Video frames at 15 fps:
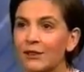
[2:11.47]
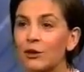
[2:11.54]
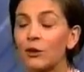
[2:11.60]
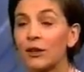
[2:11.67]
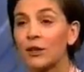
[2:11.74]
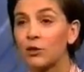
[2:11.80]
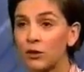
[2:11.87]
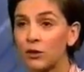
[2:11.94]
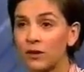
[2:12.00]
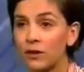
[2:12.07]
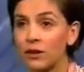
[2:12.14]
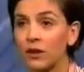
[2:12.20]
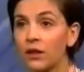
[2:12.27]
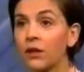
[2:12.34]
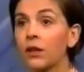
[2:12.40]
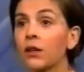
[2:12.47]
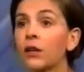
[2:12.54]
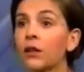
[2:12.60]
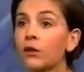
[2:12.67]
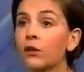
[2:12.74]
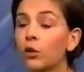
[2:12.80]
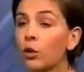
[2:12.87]
no electricity,
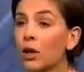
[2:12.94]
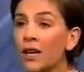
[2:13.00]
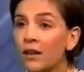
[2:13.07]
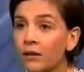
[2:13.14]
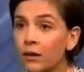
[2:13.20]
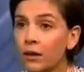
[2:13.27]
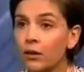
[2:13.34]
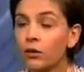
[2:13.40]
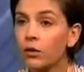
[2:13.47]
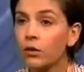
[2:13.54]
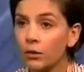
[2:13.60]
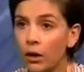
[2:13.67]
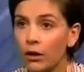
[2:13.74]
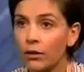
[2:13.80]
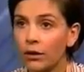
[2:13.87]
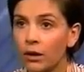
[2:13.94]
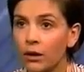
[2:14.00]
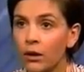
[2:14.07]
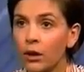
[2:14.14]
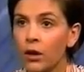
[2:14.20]
no heating, no nothing.